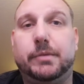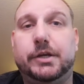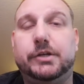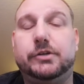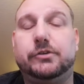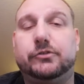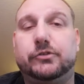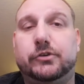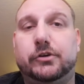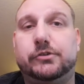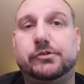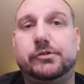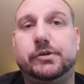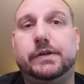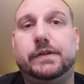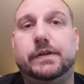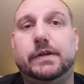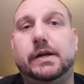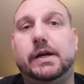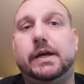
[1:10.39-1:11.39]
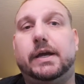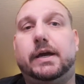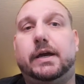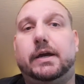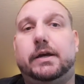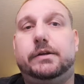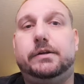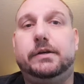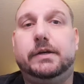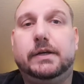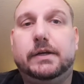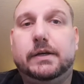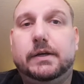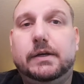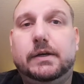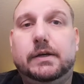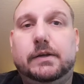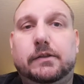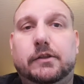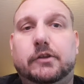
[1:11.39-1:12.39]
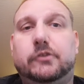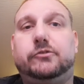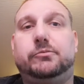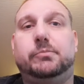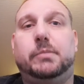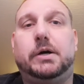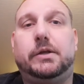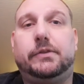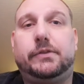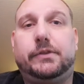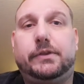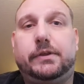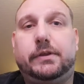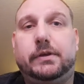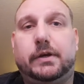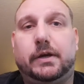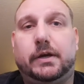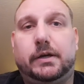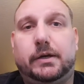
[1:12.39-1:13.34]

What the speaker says: a major surgery that I had this month.